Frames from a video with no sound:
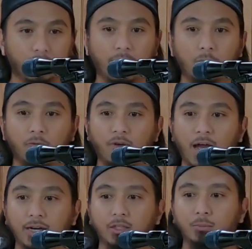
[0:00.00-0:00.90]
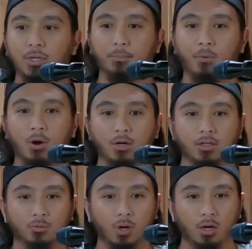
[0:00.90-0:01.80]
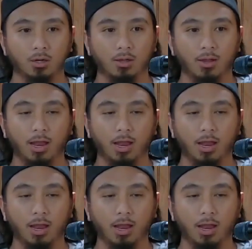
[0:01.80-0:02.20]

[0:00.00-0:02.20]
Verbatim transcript: they will find it to be important as well.